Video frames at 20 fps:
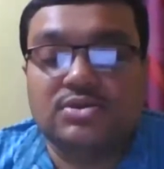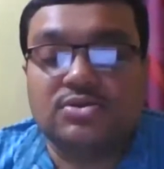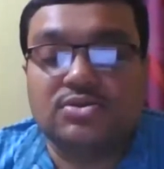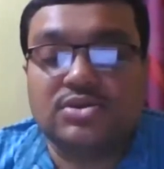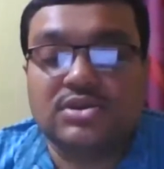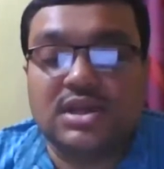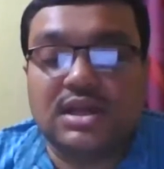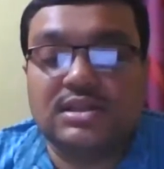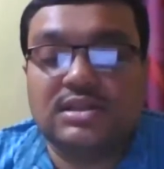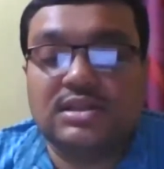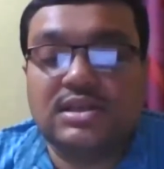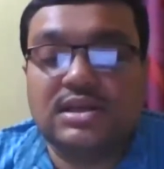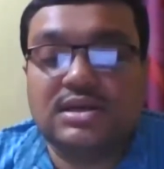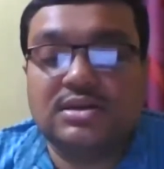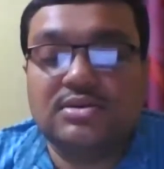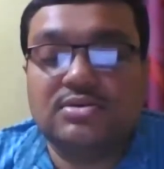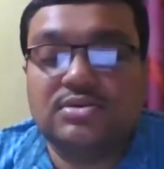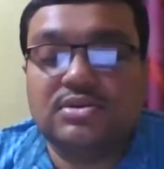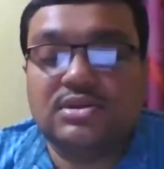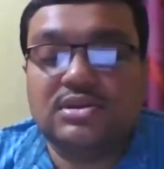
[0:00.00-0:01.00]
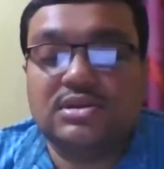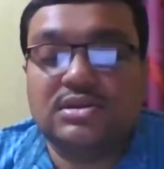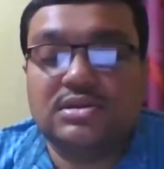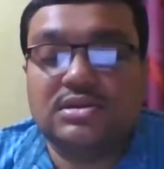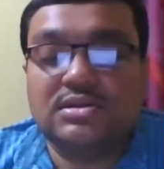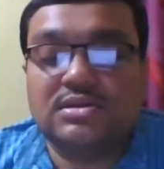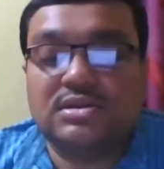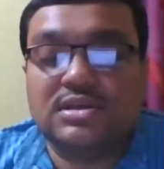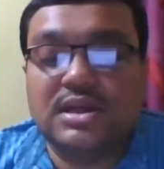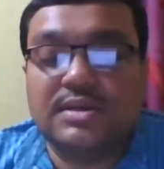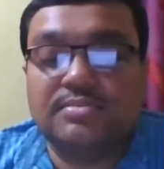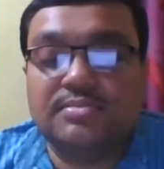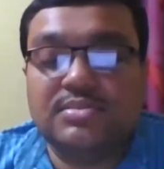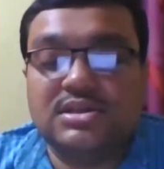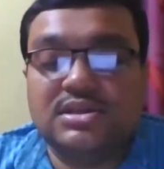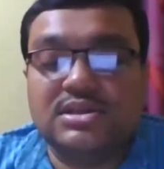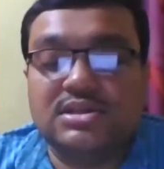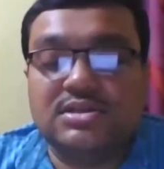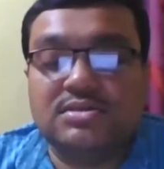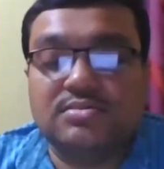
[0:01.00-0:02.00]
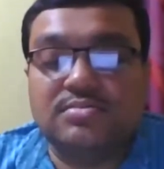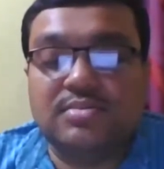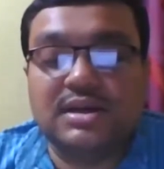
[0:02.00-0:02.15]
So Santiago, tempted